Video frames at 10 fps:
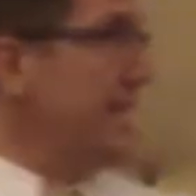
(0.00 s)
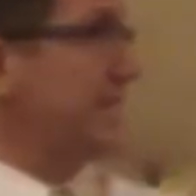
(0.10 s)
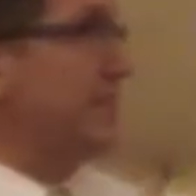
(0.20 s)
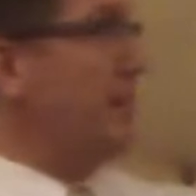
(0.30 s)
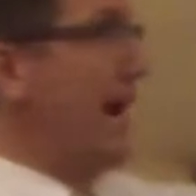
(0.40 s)

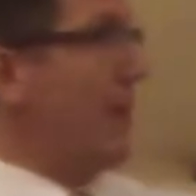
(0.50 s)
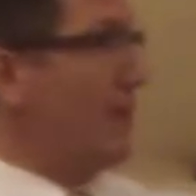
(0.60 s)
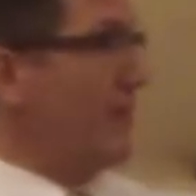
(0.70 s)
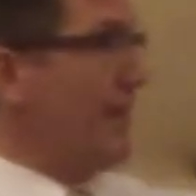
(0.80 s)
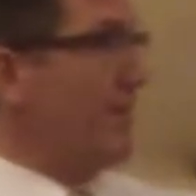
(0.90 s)
That's the power
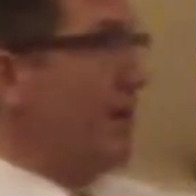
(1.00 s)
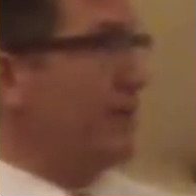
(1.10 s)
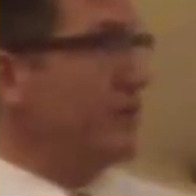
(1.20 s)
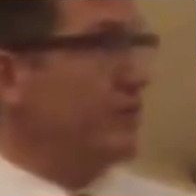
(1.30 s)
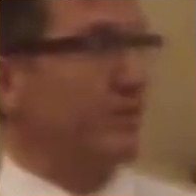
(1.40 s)
of that
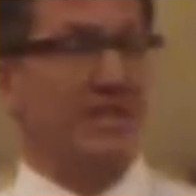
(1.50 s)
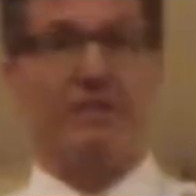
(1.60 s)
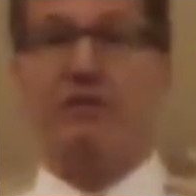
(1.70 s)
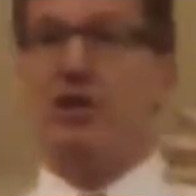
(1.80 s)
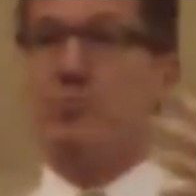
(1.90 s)
model. So instead
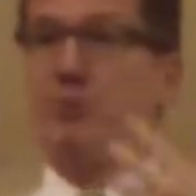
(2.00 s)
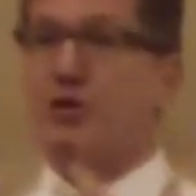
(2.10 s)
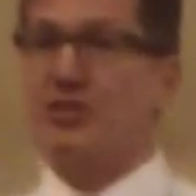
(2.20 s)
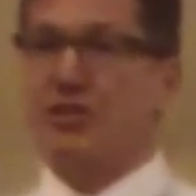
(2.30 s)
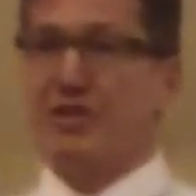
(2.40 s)
of
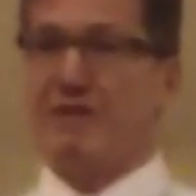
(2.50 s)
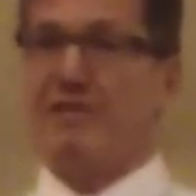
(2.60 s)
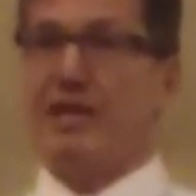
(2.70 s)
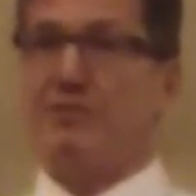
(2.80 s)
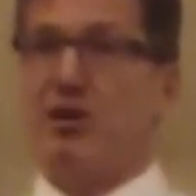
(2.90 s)
merging or
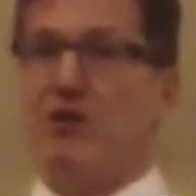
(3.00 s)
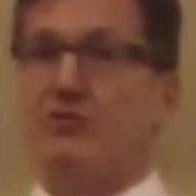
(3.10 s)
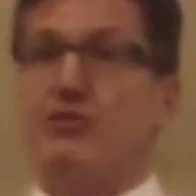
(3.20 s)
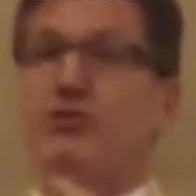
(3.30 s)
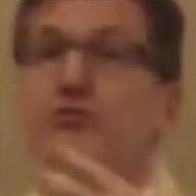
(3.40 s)
giving up
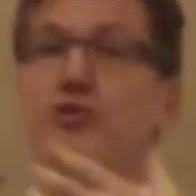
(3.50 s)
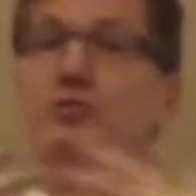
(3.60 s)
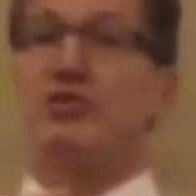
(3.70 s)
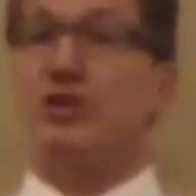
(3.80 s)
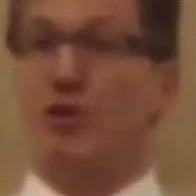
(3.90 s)
culture, you
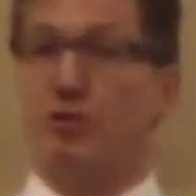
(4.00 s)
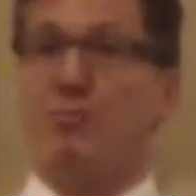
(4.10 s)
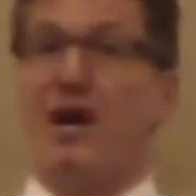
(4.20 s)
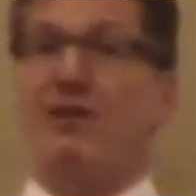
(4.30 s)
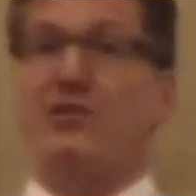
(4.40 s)
used her
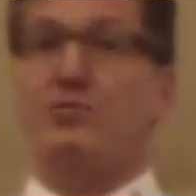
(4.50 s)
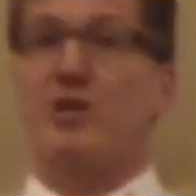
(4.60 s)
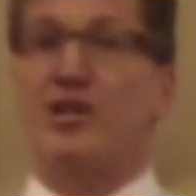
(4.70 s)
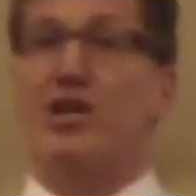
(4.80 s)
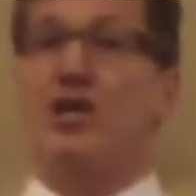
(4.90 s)
model as
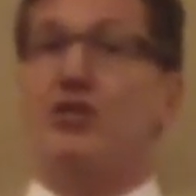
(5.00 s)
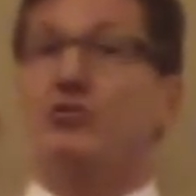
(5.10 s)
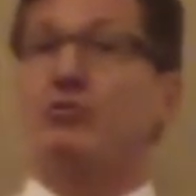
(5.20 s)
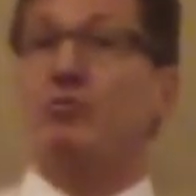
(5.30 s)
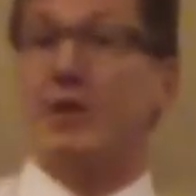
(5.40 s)
one
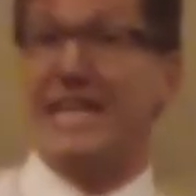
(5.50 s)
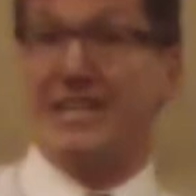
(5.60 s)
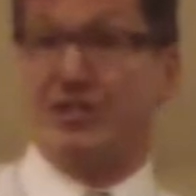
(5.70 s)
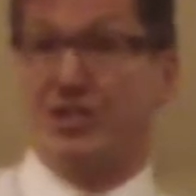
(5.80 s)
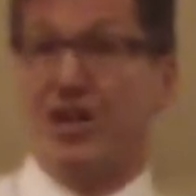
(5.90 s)
to reach